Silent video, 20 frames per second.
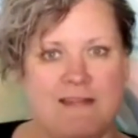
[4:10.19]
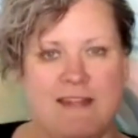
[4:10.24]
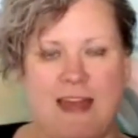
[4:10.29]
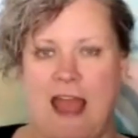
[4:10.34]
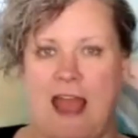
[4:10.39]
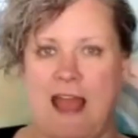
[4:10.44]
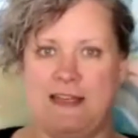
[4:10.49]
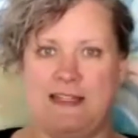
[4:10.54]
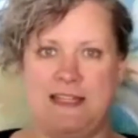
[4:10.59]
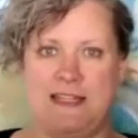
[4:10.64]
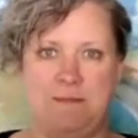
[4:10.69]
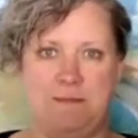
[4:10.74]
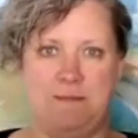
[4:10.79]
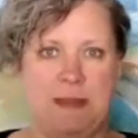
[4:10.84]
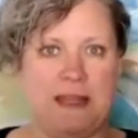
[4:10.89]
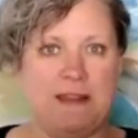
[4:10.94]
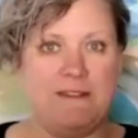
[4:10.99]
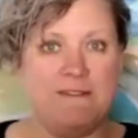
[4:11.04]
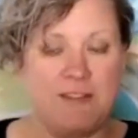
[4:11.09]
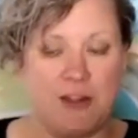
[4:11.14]
that and
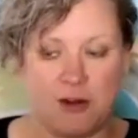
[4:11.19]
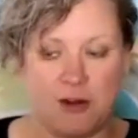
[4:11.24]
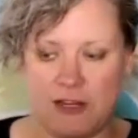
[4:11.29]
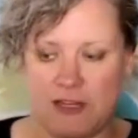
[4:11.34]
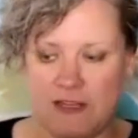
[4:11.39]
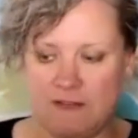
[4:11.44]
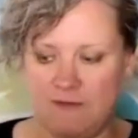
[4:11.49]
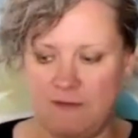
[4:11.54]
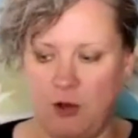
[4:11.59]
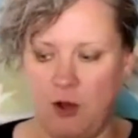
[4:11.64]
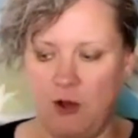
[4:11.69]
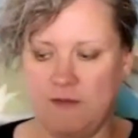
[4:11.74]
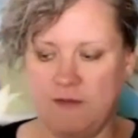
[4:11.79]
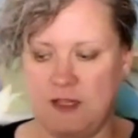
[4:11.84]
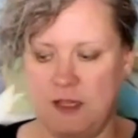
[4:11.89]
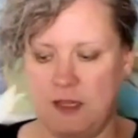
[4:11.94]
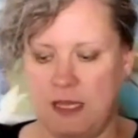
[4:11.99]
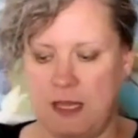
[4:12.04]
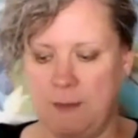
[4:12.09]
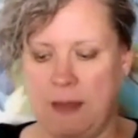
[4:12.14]
being very involved
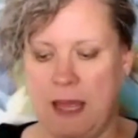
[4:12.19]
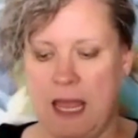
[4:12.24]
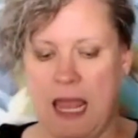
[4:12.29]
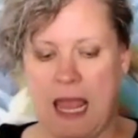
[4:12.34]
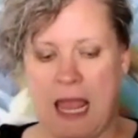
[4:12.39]
in them.